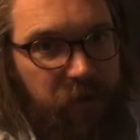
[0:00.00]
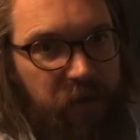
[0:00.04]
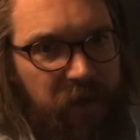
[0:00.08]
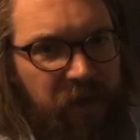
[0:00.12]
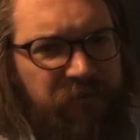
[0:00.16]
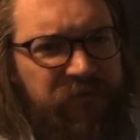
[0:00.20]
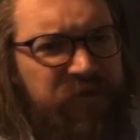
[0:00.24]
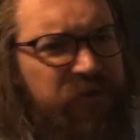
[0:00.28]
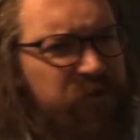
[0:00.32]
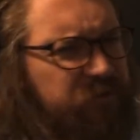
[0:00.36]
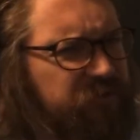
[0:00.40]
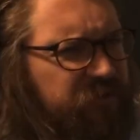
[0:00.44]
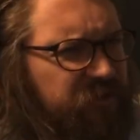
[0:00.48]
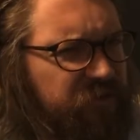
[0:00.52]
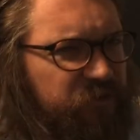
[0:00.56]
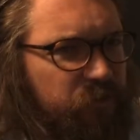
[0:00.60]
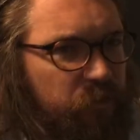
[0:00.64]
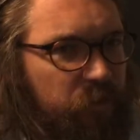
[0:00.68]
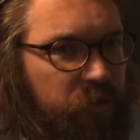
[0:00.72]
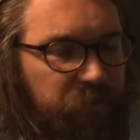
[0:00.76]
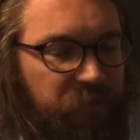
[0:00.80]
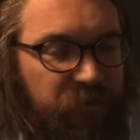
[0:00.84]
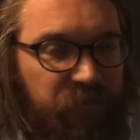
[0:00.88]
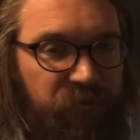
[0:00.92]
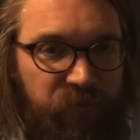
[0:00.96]
I've used this
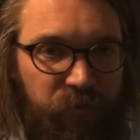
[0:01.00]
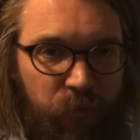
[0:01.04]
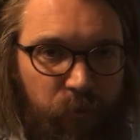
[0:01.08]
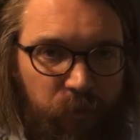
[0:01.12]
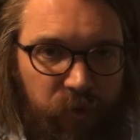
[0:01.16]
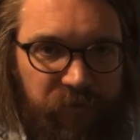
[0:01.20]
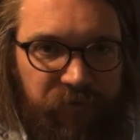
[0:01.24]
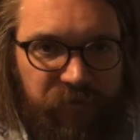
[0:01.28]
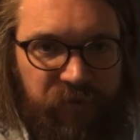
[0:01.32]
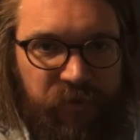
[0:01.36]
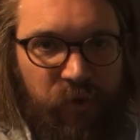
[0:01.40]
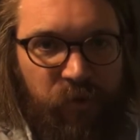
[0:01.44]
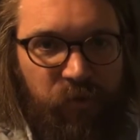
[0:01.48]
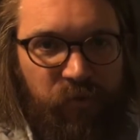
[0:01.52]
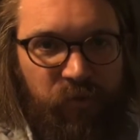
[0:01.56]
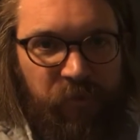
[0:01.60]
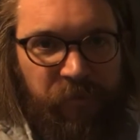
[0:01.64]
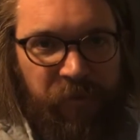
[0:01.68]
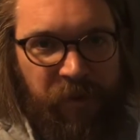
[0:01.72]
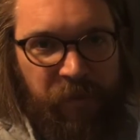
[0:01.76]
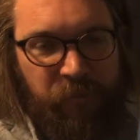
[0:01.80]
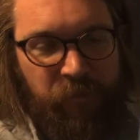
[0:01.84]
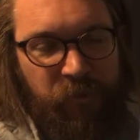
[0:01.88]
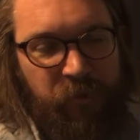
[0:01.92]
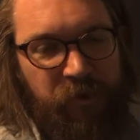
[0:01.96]
word before. If you don't
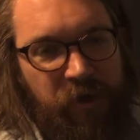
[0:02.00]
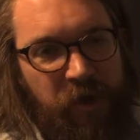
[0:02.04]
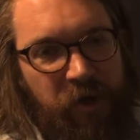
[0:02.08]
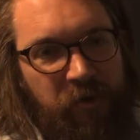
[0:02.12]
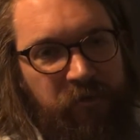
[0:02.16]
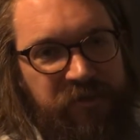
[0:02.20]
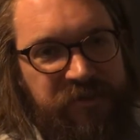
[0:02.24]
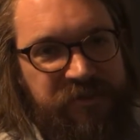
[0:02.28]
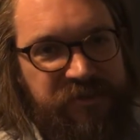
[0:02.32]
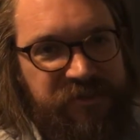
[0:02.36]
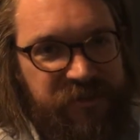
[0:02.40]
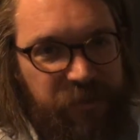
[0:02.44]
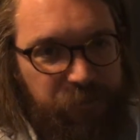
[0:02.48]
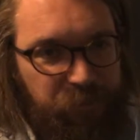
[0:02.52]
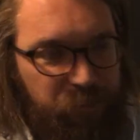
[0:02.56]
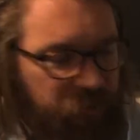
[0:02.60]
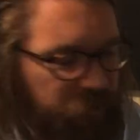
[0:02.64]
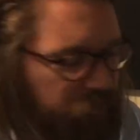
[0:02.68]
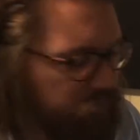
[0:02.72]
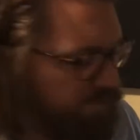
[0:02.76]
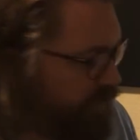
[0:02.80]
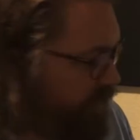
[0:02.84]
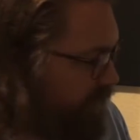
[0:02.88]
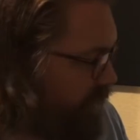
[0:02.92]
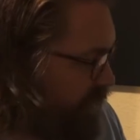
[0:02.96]
remember it, a
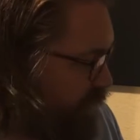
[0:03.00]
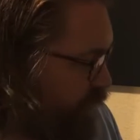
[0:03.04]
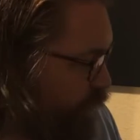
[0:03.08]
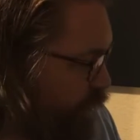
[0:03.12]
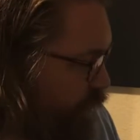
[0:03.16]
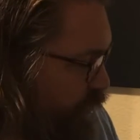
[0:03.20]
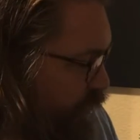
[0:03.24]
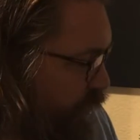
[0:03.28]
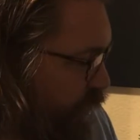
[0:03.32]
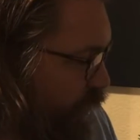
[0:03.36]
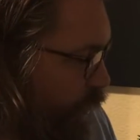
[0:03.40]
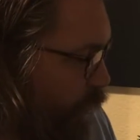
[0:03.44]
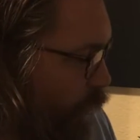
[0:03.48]
reciprocal is when you go